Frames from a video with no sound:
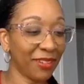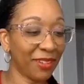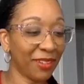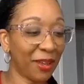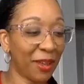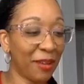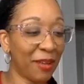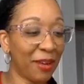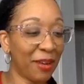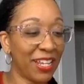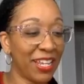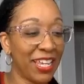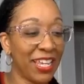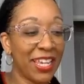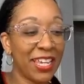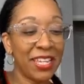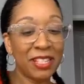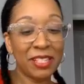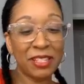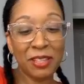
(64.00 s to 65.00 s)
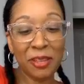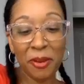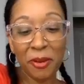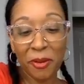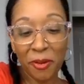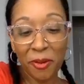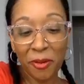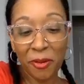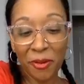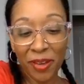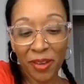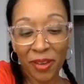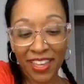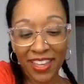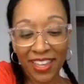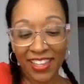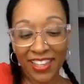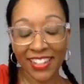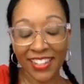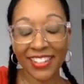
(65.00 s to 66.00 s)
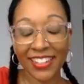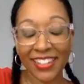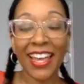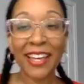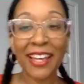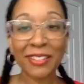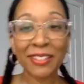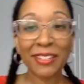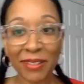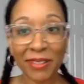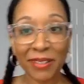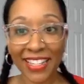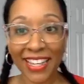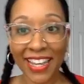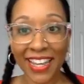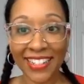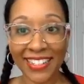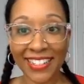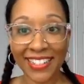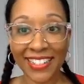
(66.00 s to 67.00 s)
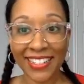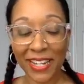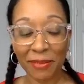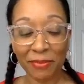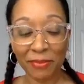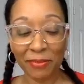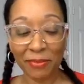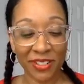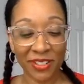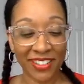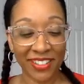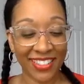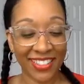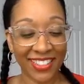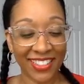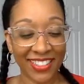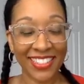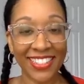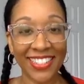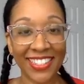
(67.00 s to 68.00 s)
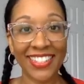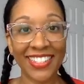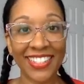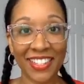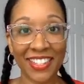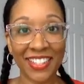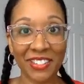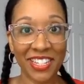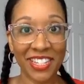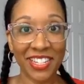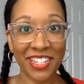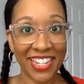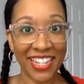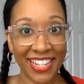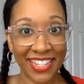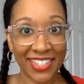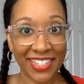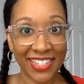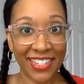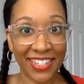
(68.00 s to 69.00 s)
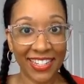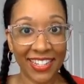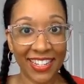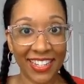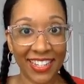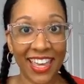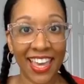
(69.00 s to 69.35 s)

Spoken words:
All right. So last week I did chapters 16, 17, 18.